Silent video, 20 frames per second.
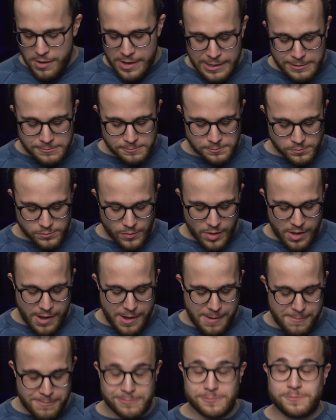Yeah.
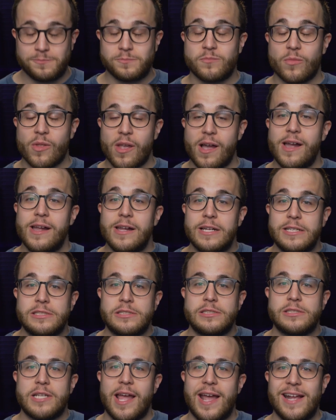Um,
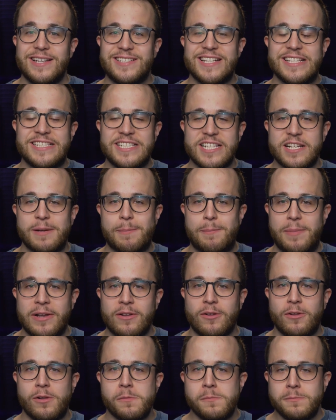it tastes like a
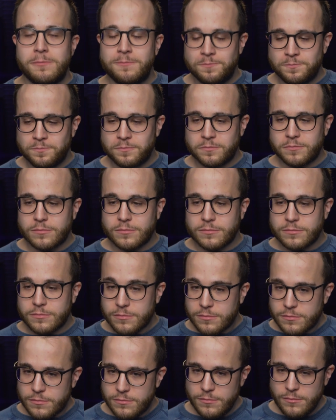pickle,
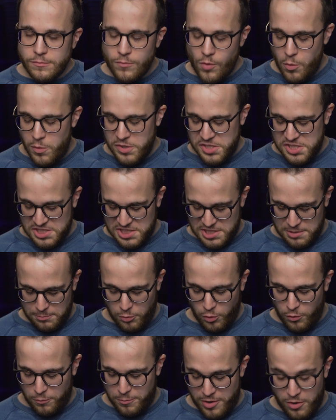which is an
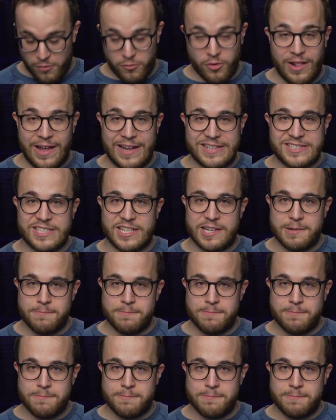improvement over last